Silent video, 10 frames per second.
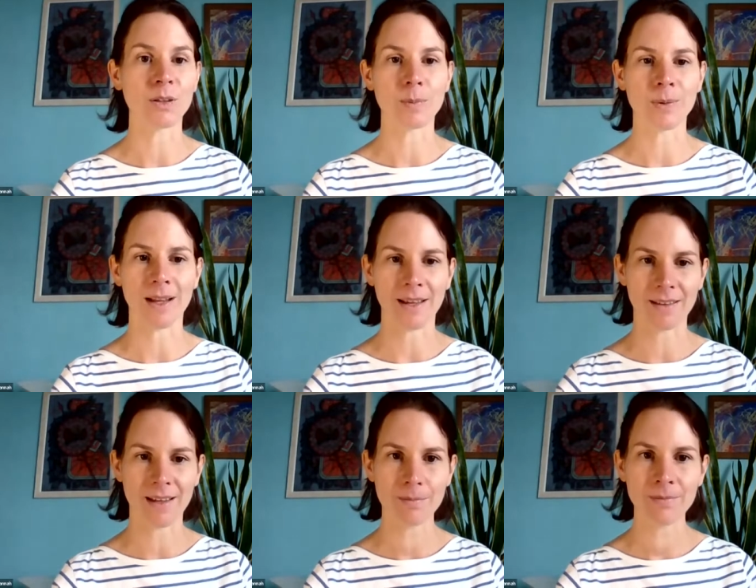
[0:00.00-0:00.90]
to apply
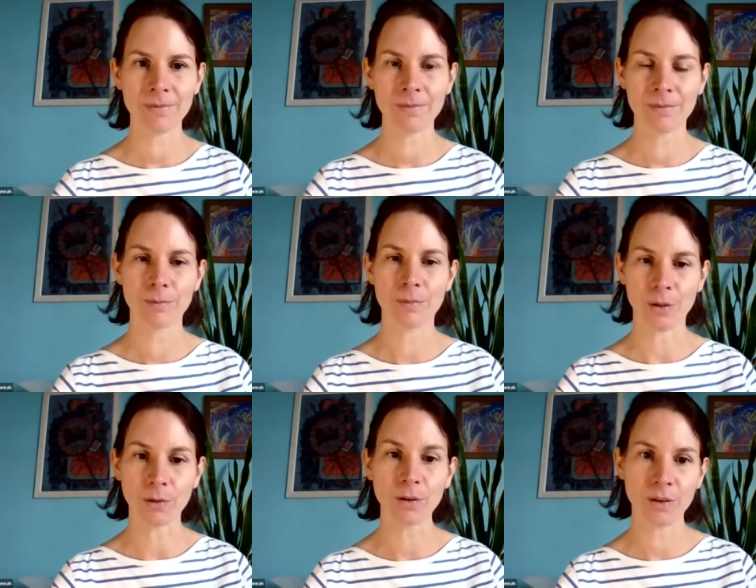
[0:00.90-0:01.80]
them,
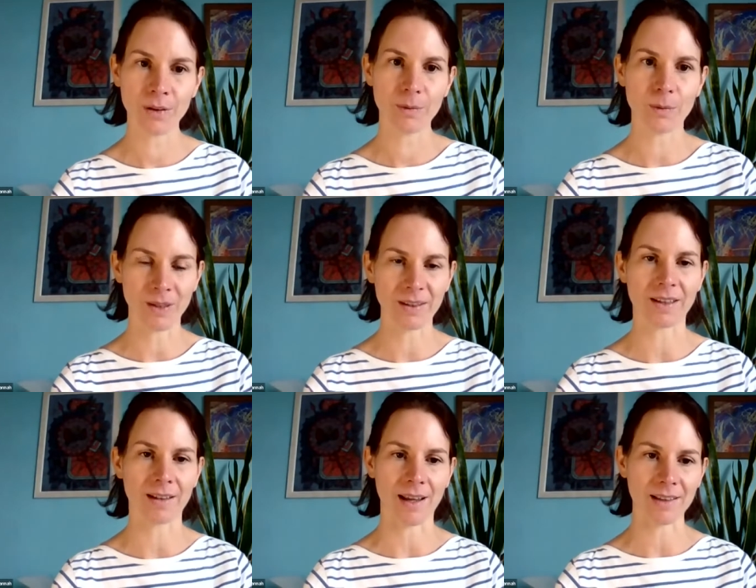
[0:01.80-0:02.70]
both with a
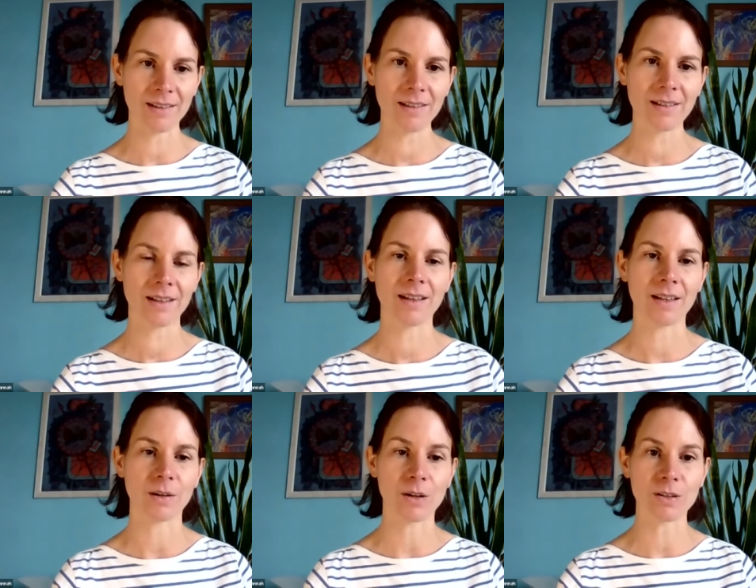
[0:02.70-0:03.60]
client
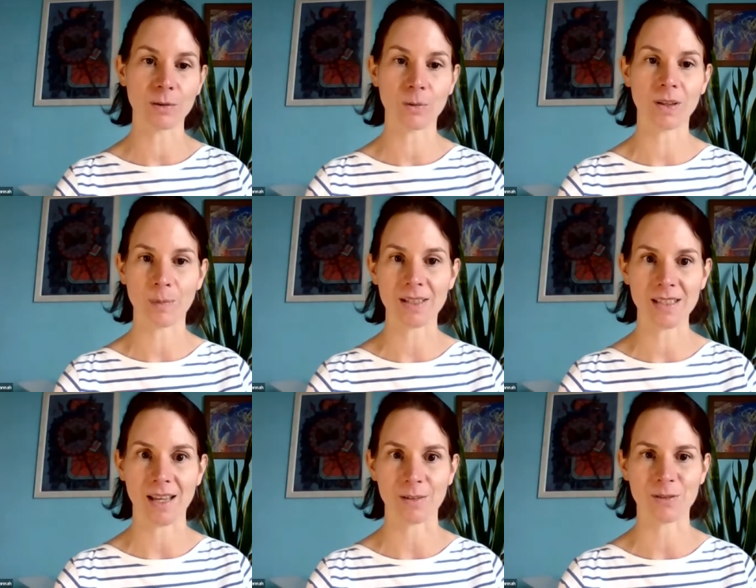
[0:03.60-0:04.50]
and also with
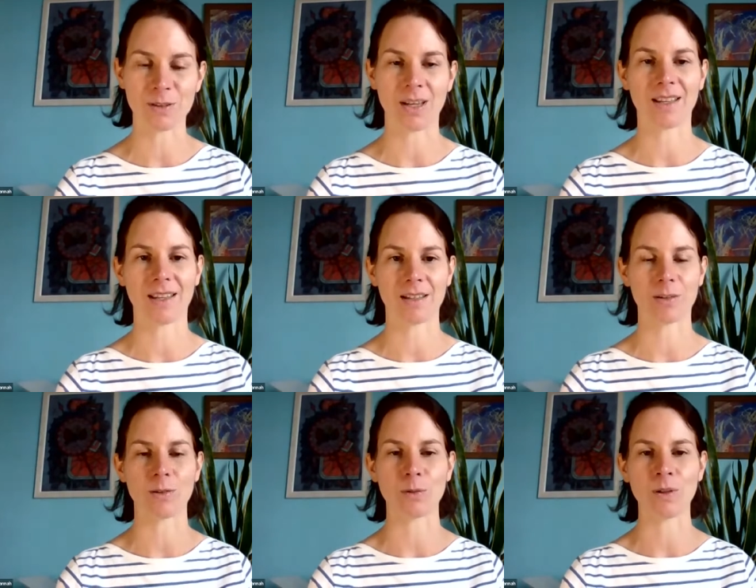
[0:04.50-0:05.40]
myself. So I can
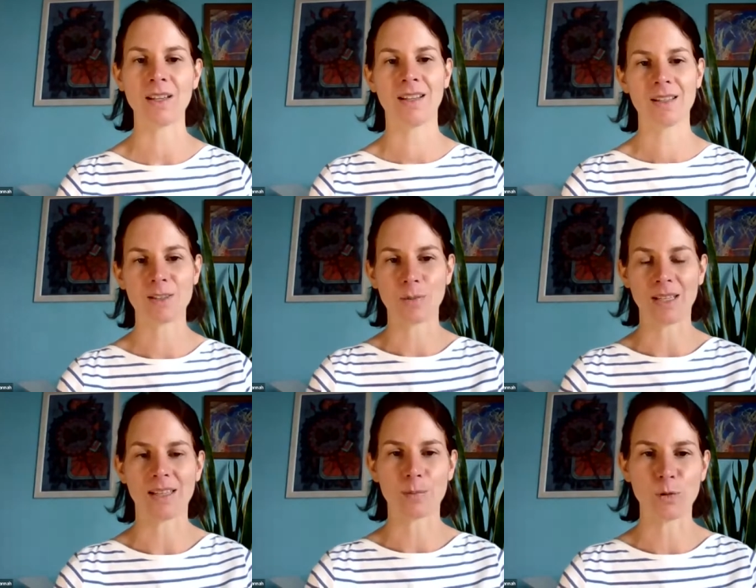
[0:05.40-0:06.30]
do
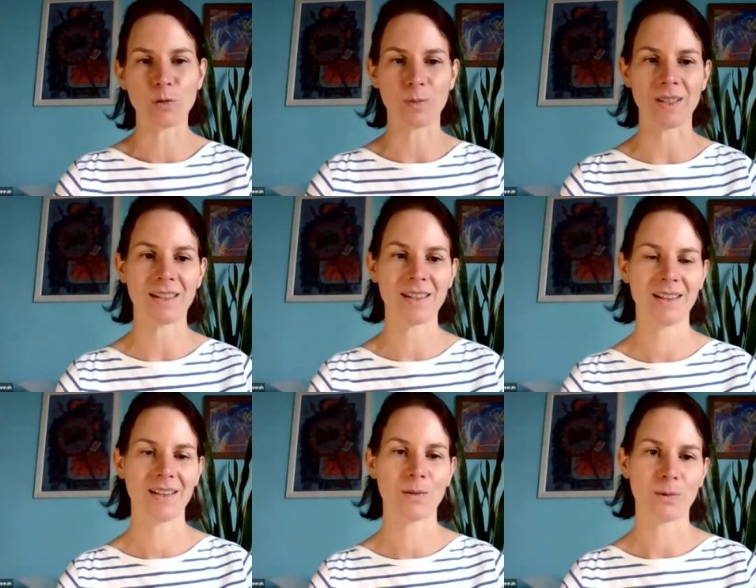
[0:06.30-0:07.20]
somatic movement
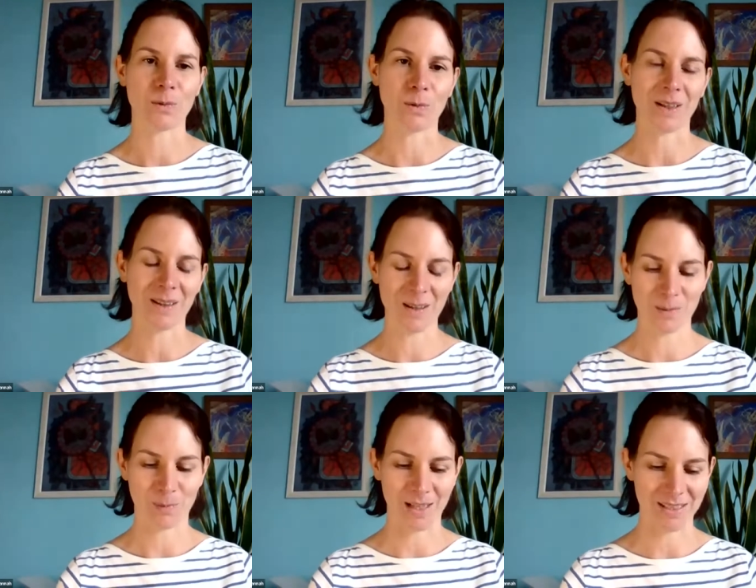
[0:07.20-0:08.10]
with
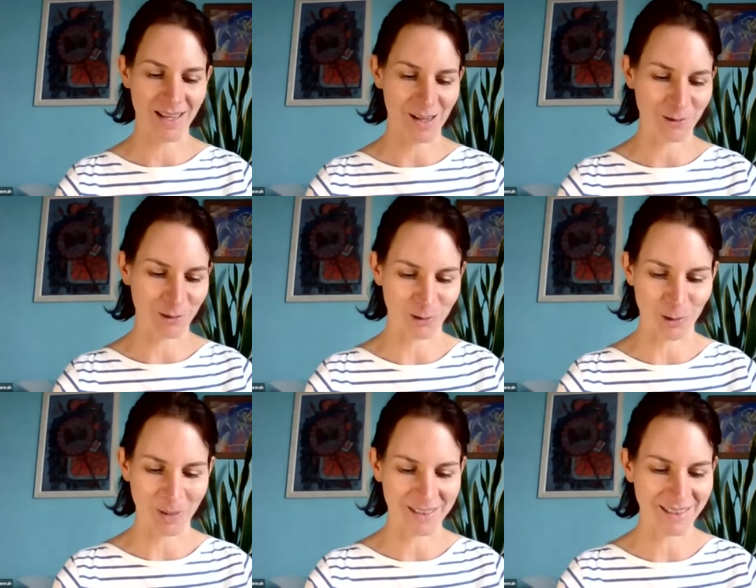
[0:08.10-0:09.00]
myself or
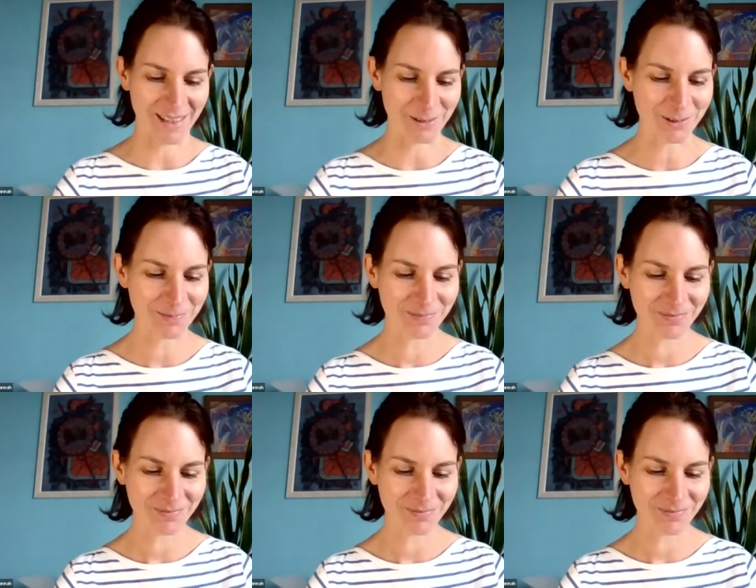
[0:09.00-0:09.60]
for myself.